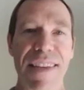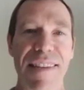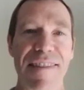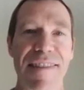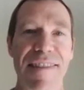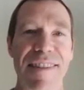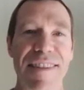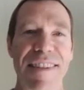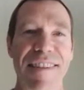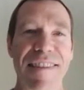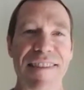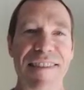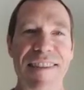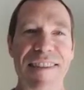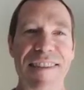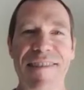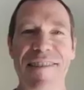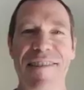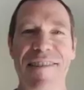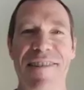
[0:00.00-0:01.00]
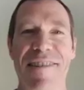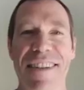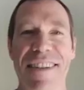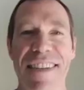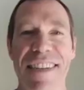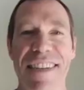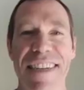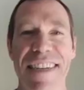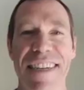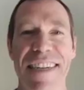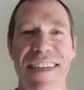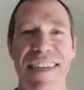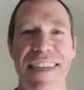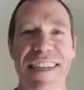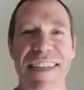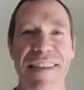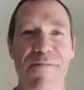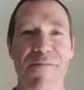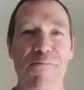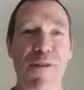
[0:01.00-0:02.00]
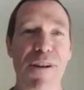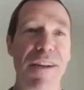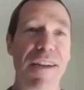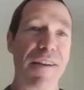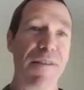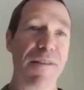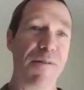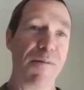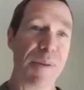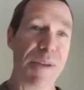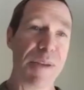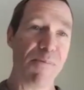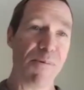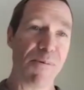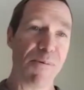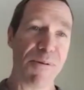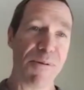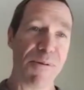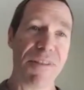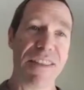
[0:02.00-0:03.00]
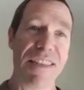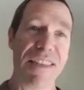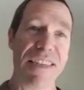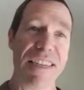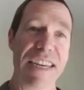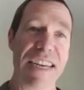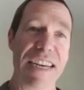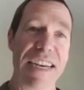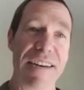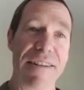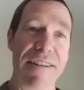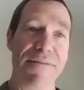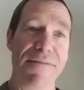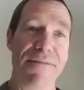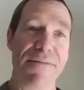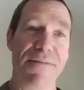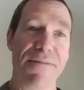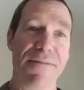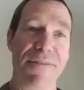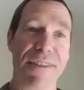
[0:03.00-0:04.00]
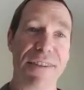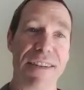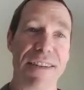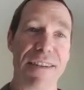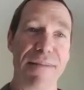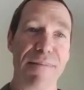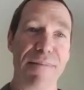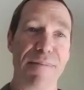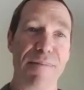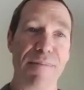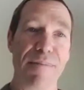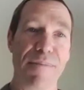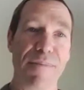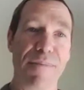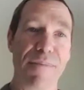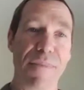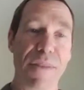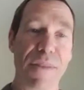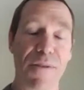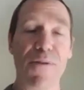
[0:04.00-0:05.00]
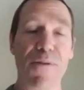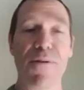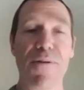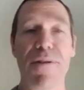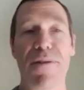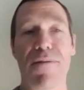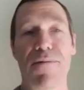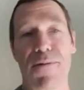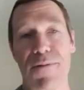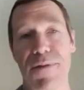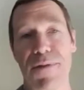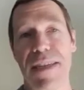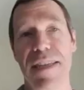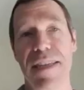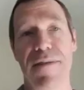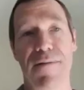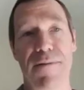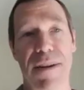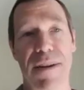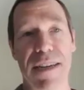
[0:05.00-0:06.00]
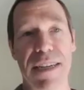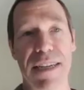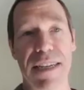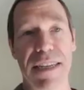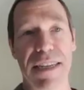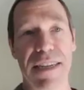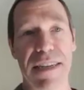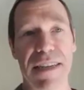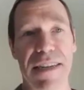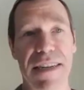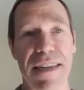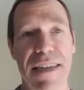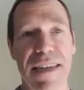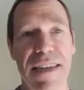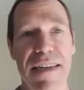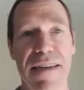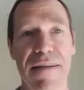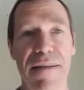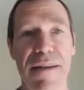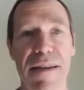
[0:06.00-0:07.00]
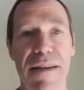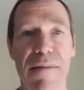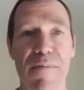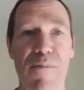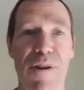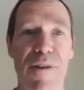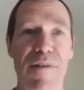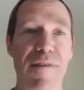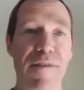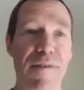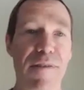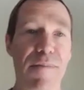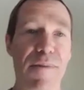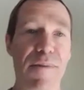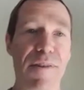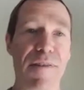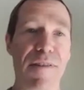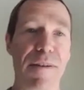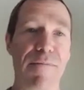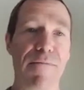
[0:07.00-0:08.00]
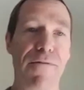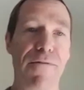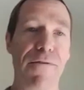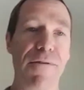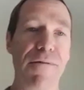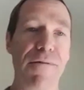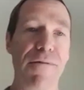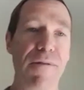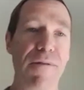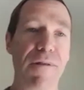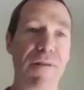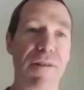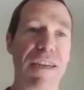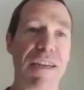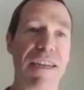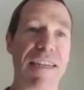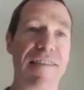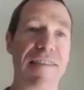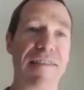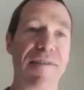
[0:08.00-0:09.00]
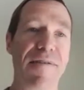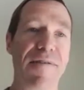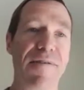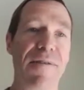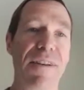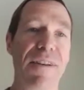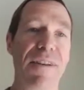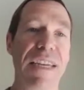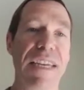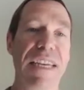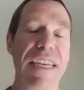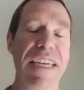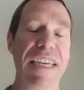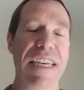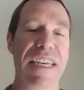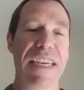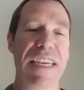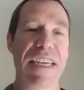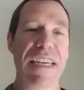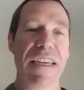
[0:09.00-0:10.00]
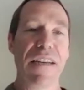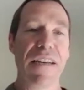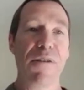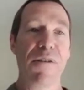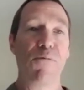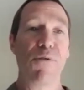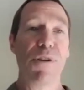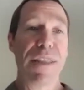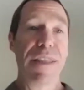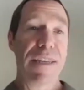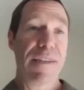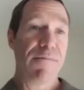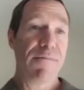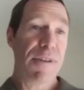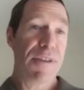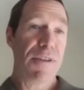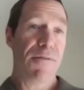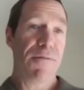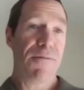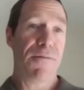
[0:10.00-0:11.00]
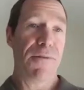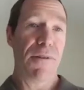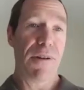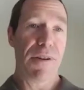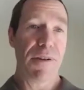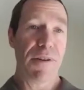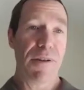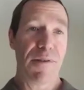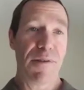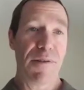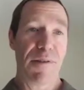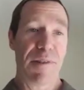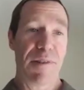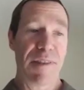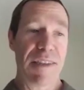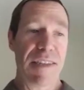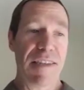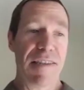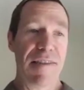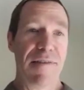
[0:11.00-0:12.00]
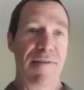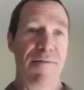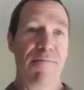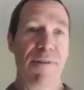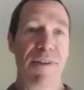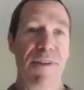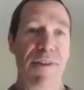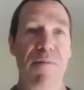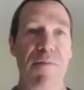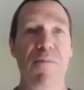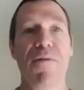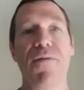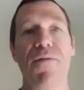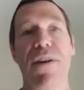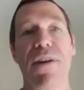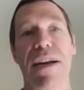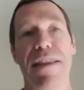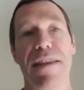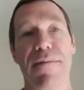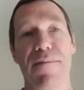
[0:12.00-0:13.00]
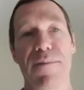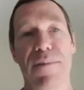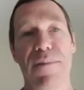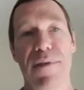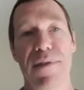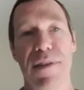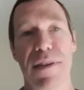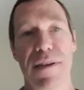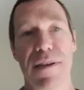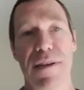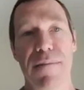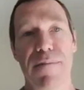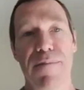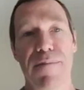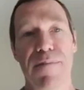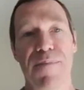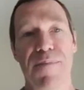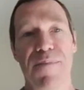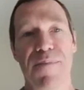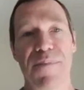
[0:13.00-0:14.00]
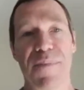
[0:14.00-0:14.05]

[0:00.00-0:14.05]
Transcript: statistics on what other people that have that are going through teeth grinding and bruxism discomfort look like. So one of the things we do for our users is we just provide them some